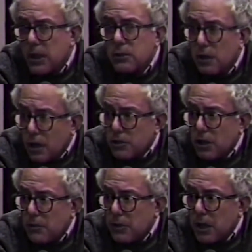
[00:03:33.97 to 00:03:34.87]
It's a hard
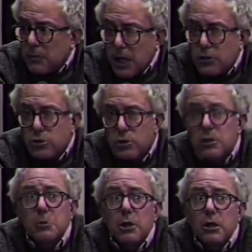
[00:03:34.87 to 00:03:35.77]
job, and I'm not sure,
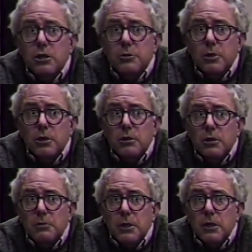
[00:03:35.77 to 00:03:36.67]
to be honest with you,
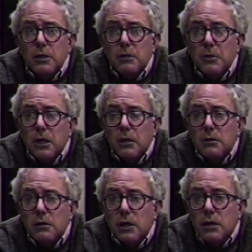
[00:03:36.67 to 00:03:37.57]
that being a mayor,
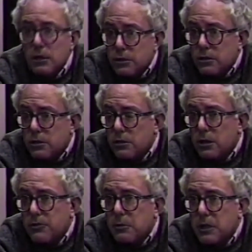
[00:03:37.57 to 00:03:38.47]
and not just
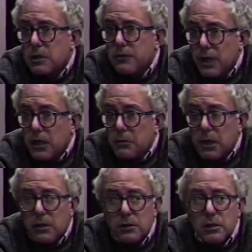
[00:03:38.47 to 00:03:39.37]
certainly for myself, any
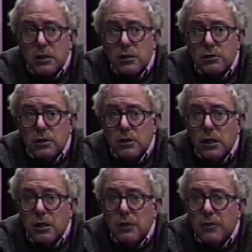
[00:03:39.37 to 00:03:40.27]
mayor in this country, is
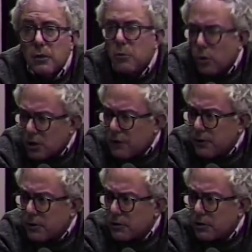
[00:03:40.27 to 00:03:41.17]
not even a more
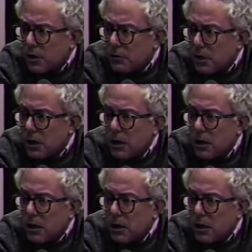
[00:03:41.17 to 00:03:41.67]
difficult job